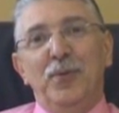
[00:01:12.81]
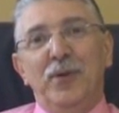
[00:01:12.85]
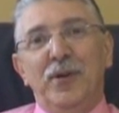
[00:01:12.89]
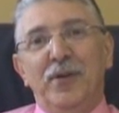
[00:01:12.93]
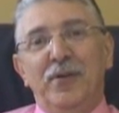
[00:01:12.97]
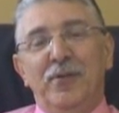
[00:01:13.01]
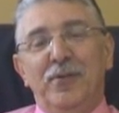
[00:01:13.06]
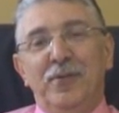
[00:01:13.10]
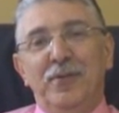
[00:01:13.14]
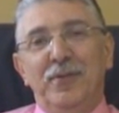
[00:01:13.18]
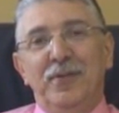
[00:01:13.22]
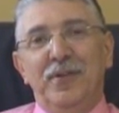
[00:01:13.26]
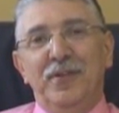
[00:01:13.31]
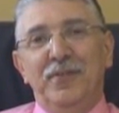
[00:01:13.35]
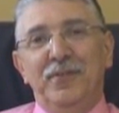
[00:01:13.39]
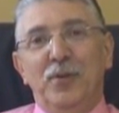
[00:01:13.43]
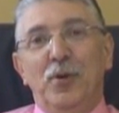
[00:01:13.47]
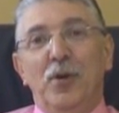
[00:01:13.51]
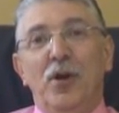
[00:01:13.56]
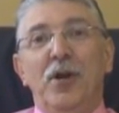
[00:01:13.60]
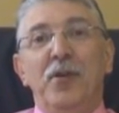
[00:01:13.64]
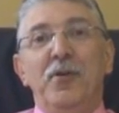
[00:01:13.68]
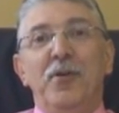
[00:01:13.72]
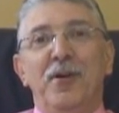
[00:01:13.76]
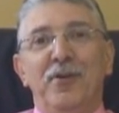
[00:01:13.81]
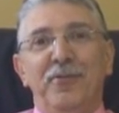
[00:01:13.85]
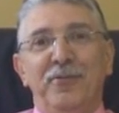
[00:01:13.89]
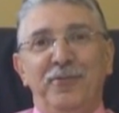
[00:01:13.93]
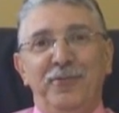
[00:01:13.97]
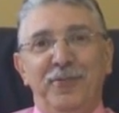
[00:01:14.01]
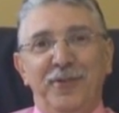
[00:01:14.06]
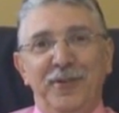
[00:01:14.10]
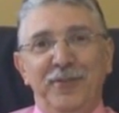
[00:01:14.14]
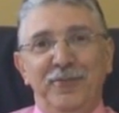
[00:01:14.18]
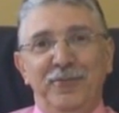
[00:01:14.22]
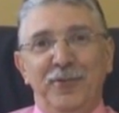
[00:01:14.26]
Well, not
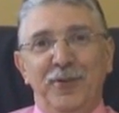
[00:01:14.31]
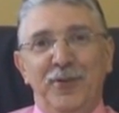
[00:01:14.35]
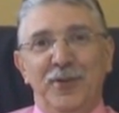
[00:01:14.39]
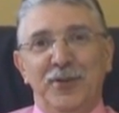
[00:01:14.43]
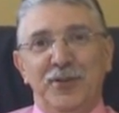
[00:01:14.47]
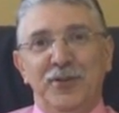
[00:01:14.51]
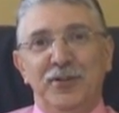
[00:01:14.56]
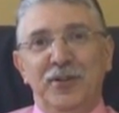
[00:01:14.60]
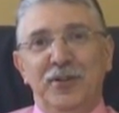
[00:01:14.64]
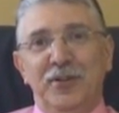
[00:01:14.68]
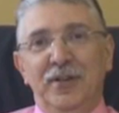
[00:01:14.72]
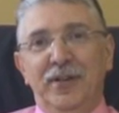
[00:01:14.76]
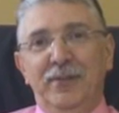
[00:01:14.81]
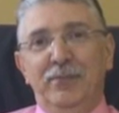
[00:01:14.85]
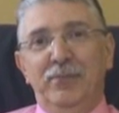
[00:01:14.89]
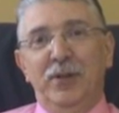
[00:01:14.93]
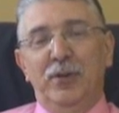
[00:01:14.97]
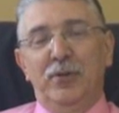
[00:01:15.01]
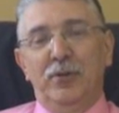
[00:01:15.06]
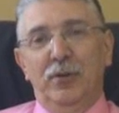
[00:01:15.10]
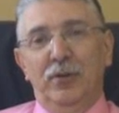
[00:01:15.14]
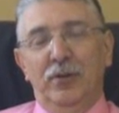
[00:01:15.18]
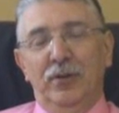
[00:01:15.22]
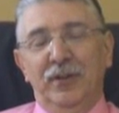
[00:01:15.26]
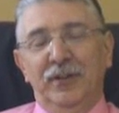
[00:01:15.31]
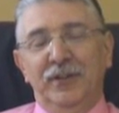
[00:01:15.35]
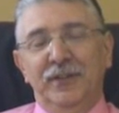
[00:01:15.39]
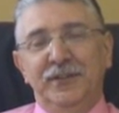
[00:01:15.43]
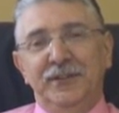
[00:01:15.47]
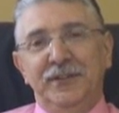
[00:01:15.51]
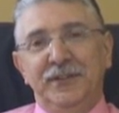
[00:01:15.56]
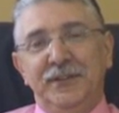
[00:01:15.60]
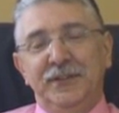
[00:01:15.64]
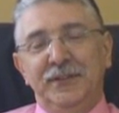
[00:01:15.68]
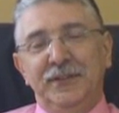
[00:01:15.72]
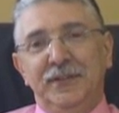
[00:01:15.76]
enough, unfortunately,
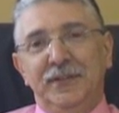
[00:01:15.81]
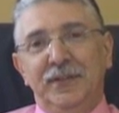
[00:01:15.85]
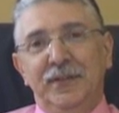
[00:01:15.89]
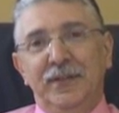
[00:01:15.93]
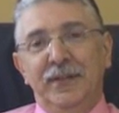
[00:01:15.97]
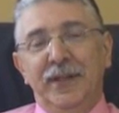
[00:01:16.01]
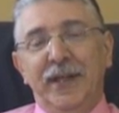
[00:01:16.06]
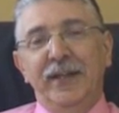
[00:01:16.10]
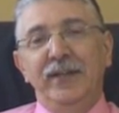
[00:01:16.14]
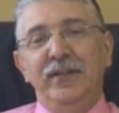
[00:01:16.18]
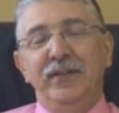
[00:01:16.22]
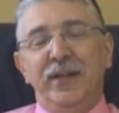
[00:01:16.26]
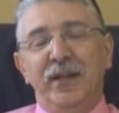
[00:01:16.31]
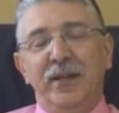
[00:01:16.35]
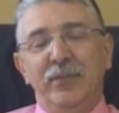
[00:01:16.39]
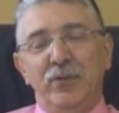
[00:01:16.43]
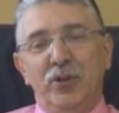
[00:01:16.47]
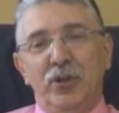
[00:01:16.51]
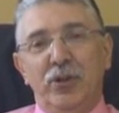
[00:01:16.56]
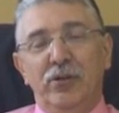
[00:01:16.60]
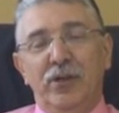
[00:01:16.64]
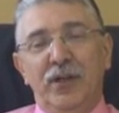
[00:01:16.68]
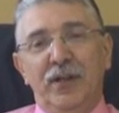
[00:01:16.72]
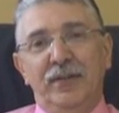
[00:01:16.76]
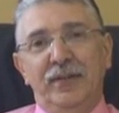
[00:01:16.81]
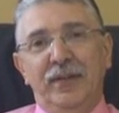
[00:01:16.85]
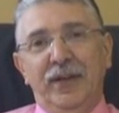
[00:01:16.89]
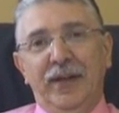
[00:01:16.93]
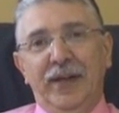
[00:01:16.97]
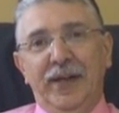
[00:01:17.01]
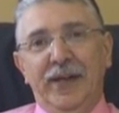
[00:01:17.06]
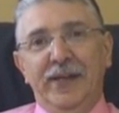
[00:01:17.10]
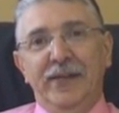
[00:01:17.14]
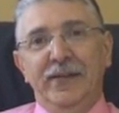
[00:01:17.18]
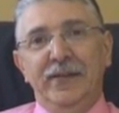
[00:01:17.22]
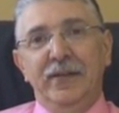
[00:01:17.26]
because 9 times out of
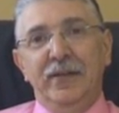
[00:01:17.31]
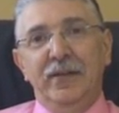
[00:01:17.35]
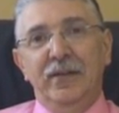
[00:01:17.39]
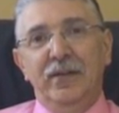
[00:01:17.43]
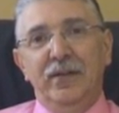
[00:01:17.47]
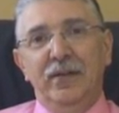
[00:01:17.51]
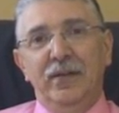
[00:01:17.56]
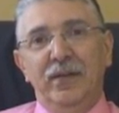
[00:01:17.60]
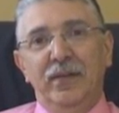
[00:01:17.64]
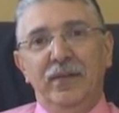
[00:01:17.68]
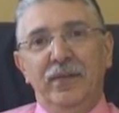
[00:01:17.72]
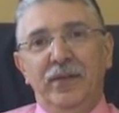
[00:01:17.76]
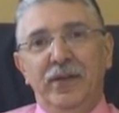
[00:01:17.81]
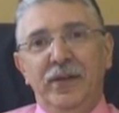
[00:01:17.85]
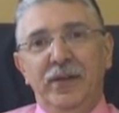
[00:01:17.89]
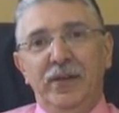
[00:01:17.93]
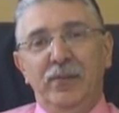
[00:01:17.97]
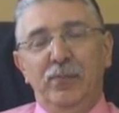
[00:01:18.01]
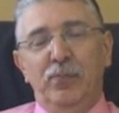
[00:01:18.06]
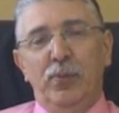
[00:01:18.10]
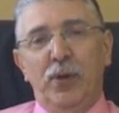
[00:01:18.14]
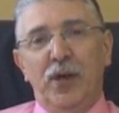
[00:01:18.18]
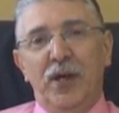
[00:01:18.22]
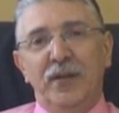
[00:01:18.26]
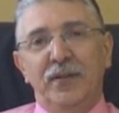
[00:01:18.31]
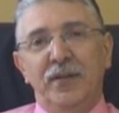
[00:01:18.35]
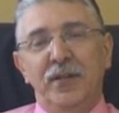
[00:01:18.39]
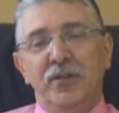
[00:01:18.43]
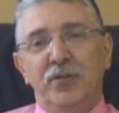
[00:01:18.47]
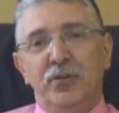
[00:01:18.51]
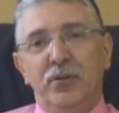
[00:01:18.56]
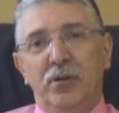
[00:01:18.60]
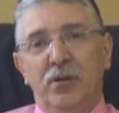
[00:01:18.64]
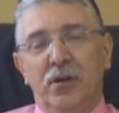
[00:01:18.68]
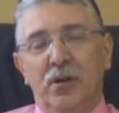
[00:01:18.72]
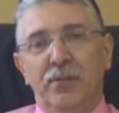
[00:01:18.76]
10 the
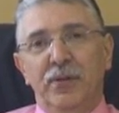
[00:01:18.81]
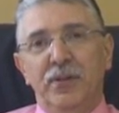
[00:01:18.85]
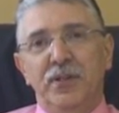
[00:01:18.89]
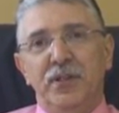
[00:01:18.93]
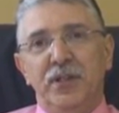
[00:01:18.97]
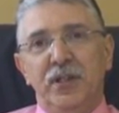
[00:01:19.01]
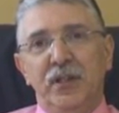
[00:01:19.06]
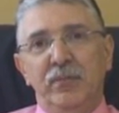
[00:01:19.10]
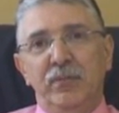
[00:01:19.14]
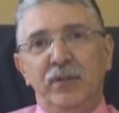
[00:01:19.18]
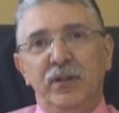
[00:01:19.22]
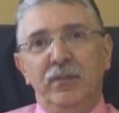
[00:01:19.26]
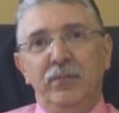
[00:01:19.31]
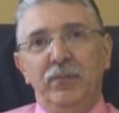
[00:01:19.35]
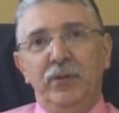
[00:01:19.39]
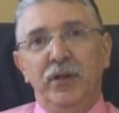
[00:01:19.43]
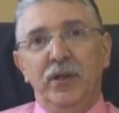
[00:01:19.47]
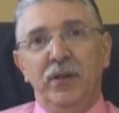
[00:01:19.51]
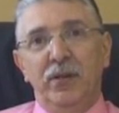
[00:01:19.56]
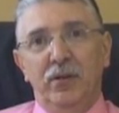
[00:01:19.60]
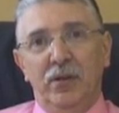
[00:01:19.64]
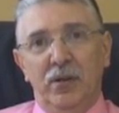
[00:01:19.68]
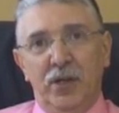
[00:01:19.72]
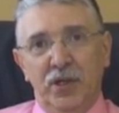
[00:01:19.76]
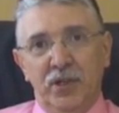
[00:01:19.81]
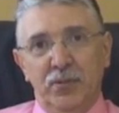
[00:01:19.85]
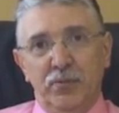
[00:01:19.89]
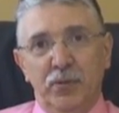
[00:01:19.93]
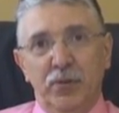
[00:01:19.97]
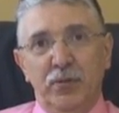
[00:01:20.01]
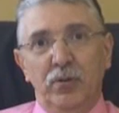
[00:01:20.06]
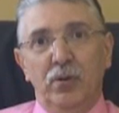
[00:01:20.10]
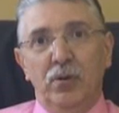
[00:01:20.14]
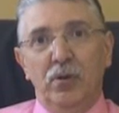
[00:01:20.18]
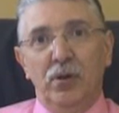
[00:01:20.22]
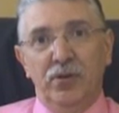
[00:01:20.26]
parties who come and see me, be it the
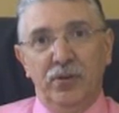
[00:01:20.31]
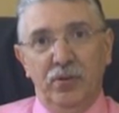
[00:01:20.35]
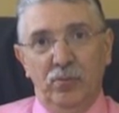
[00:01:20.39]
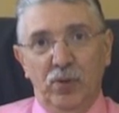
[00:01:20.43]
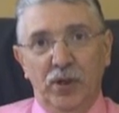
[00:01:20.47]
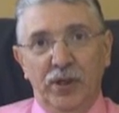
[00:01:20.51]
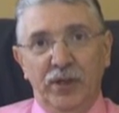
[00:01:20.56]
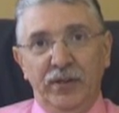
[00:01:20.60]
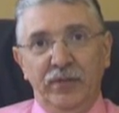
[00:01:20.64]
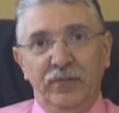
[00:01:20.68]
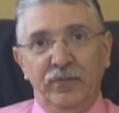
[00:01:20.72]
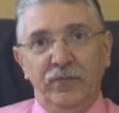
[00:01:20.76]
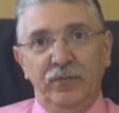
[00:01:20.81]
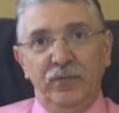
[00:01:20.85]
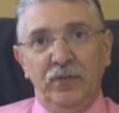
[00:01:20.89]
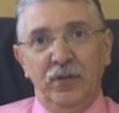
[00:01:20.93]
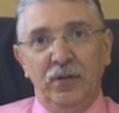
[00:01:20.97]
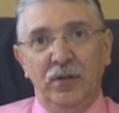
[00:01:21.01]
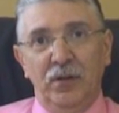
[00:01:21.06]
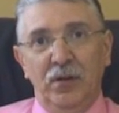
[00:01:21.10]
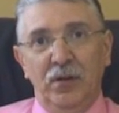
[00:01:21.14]
husband or the wife,